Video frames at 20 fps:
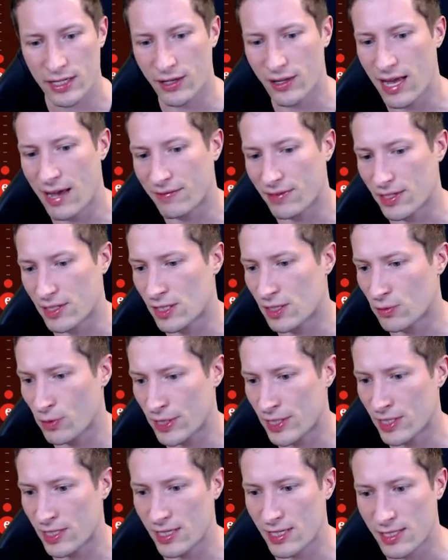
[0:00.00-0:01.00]
have to
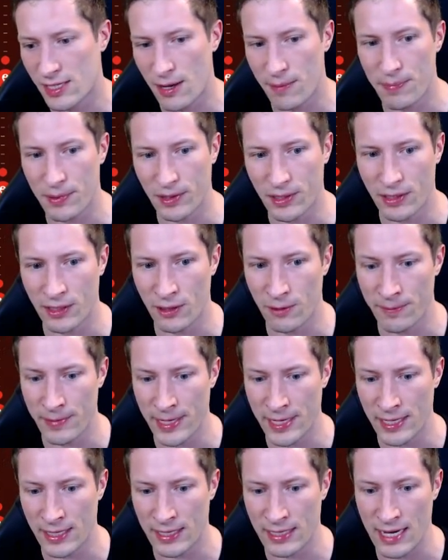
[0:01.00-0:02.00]
switch this up a little
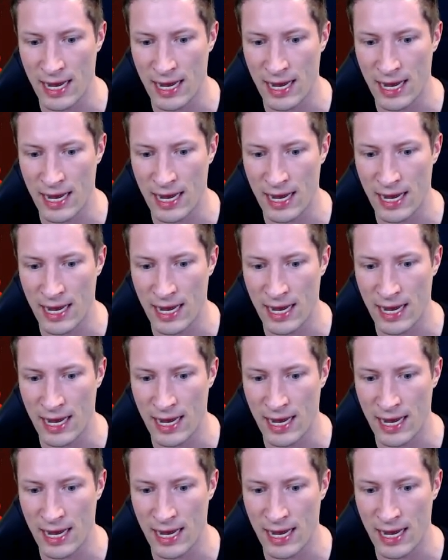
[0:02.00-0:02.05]
bit.